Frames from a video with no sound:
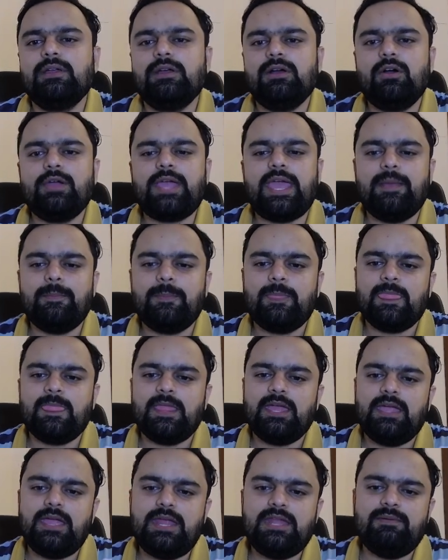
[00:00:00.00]
Okay,
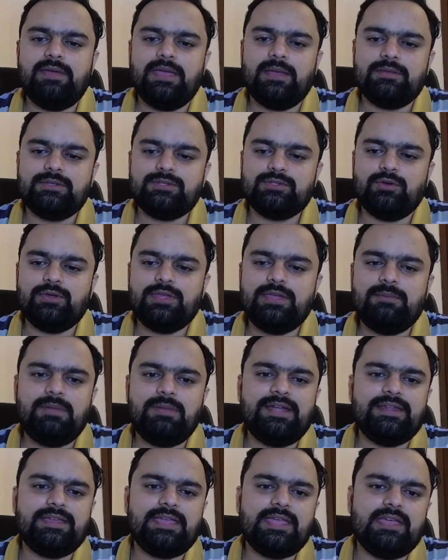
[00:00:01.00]
anyway, so he
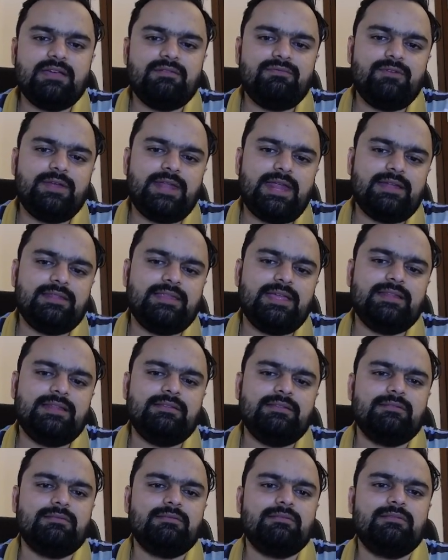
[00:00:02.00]
played king f1, and
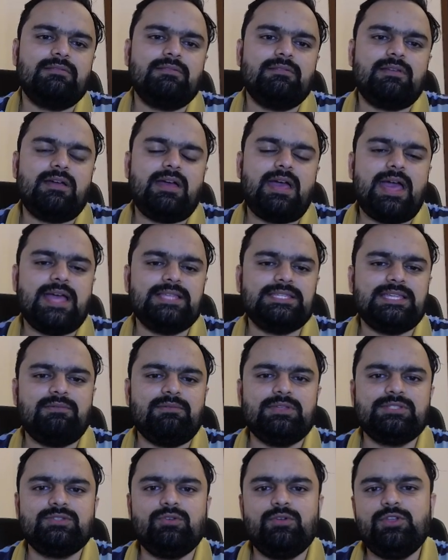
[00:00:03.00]
then as I
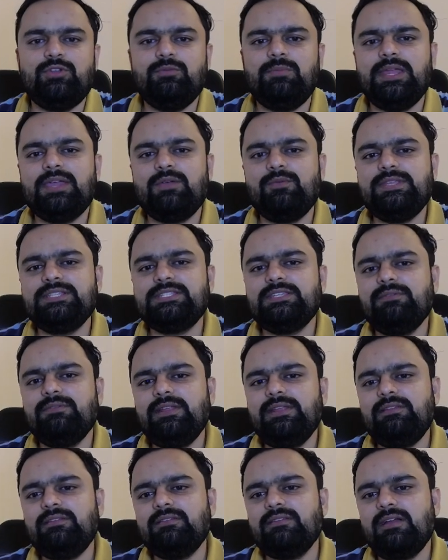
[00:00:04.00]
was going to play queen
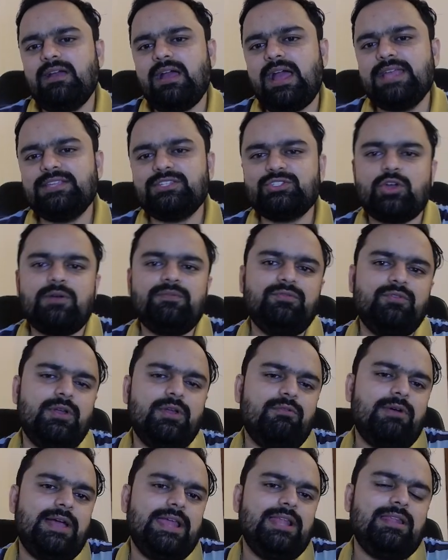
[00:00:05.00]
c1, I stopped for
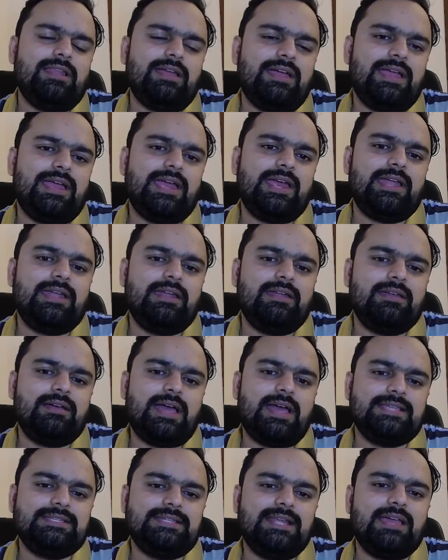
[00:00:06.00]
a while and
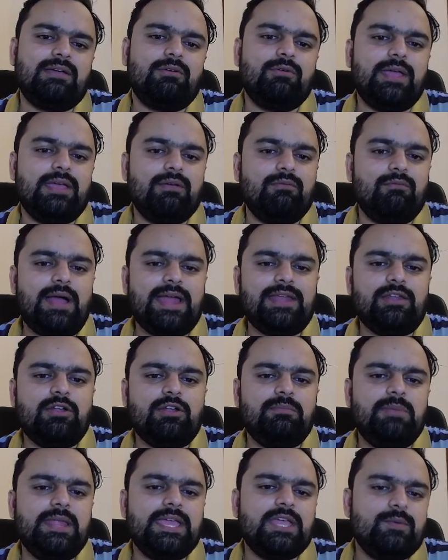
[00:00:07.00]
I said like, okay, why
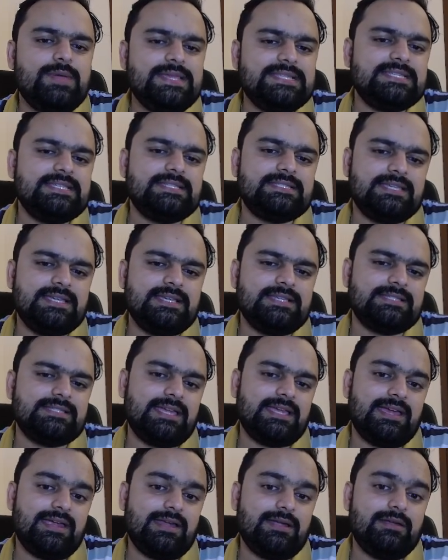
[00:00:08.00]
not play queen c6
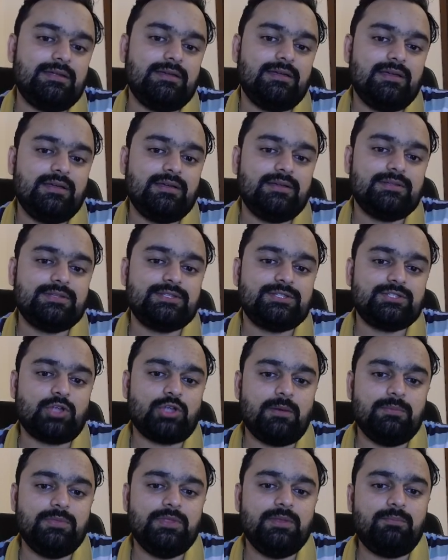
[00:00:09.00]
and
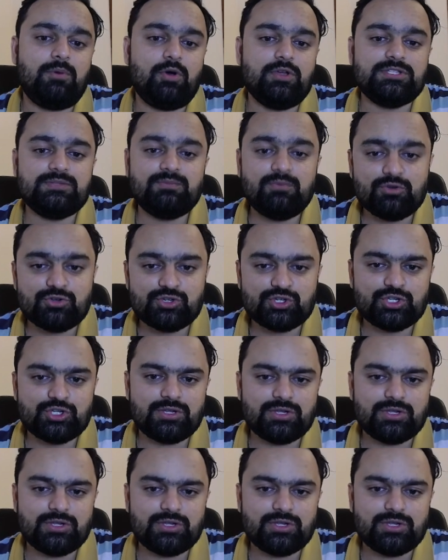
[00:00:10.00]
stop the pawn's push?